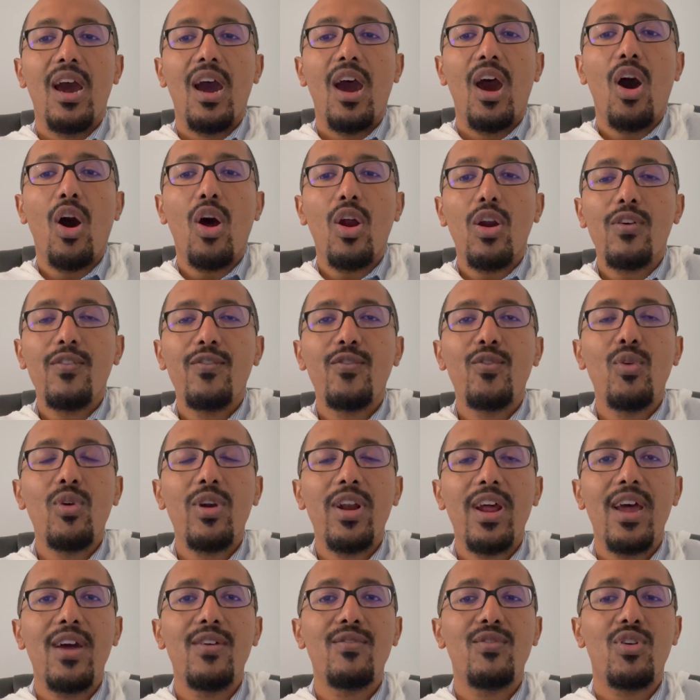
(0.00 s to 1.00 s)
Our
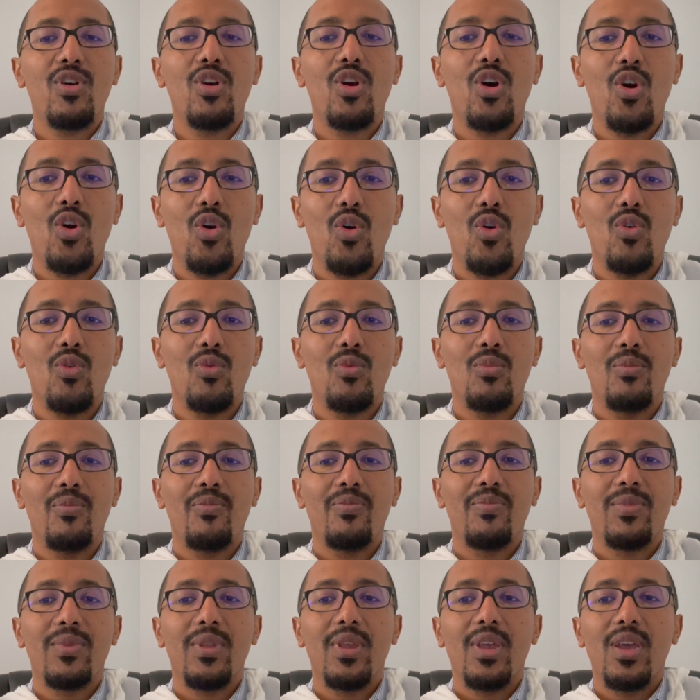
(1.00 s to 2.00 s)
forever home,
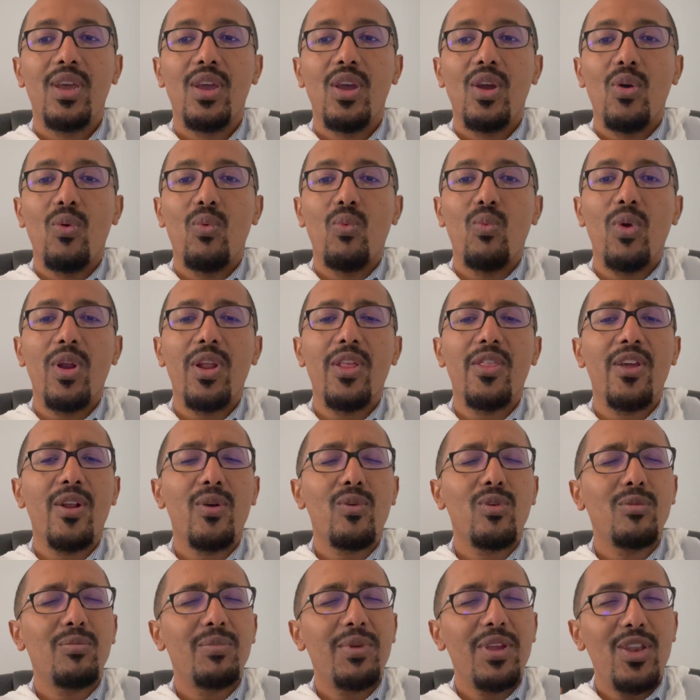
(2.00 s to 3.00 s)
where there
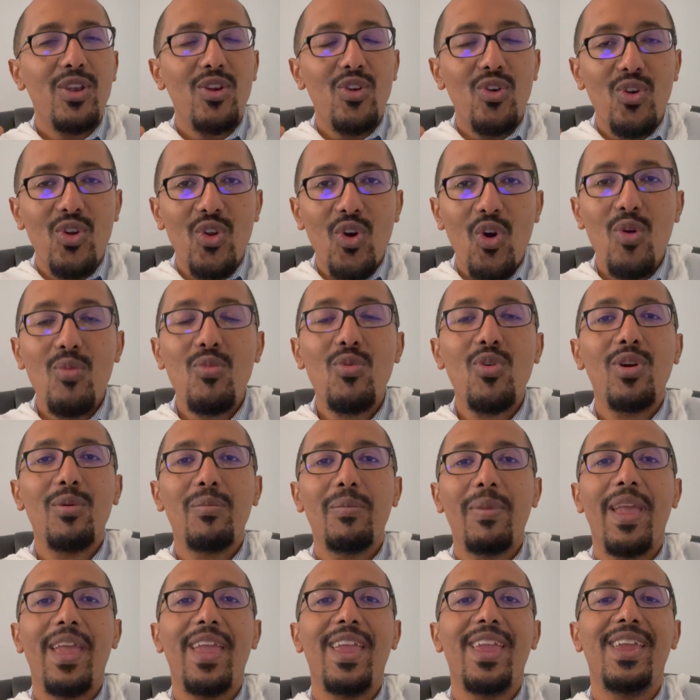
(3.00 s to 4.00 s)
will be no more
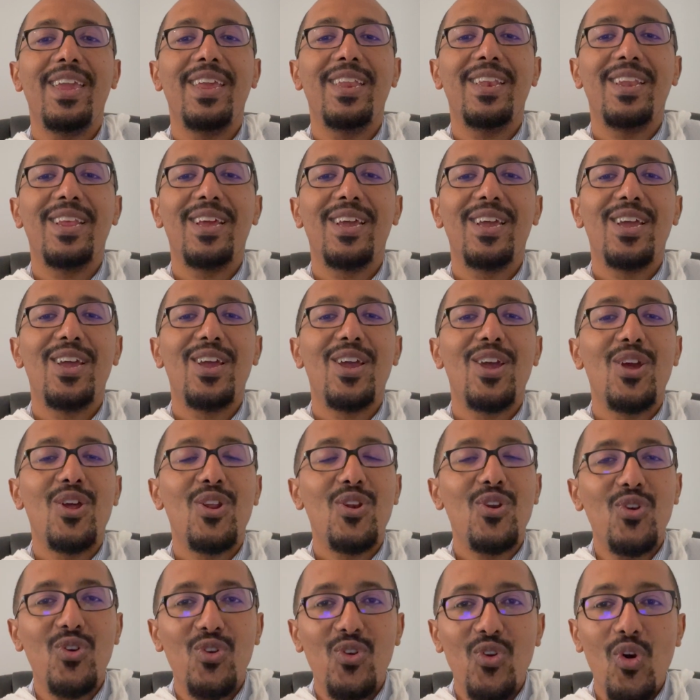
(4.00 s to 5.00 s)
pain,
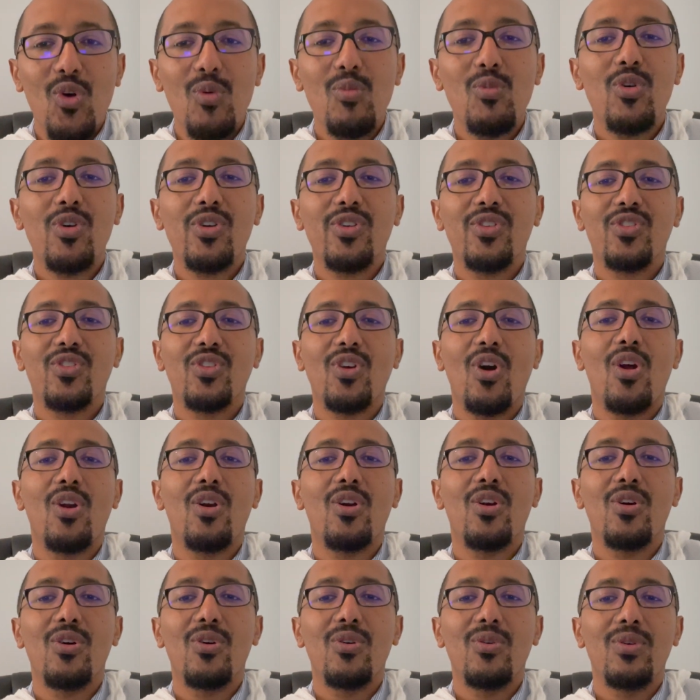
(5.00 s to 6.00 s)
no more
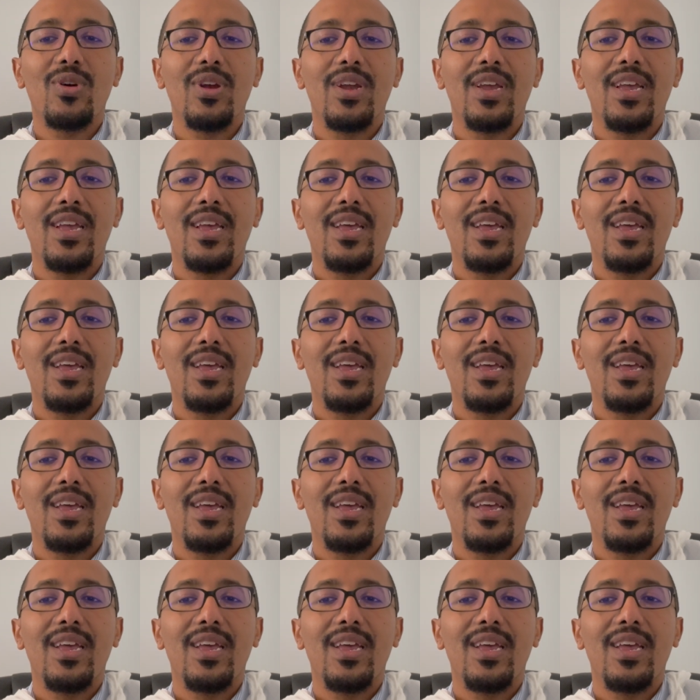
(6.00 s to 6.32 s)
sorrow.